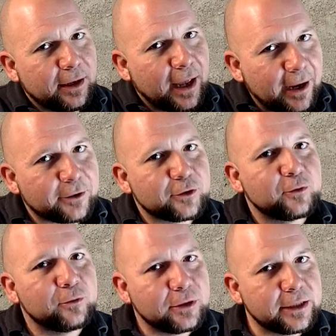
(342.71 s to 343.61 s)

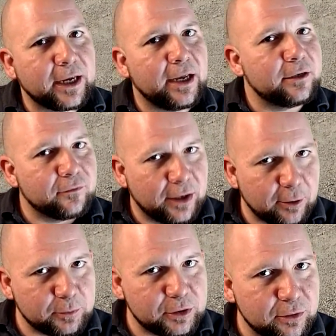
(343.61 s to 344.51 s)
actually kind of
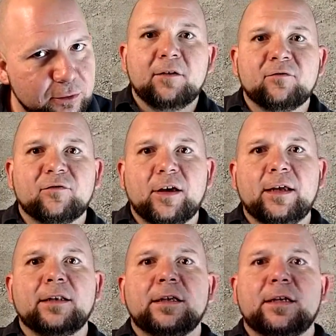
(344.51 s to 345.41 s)
helps you. And
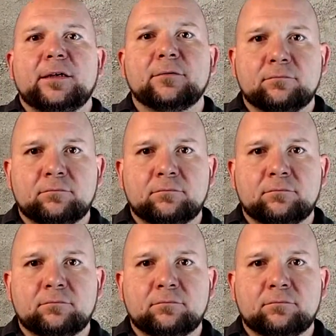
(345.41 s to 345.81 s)
finally,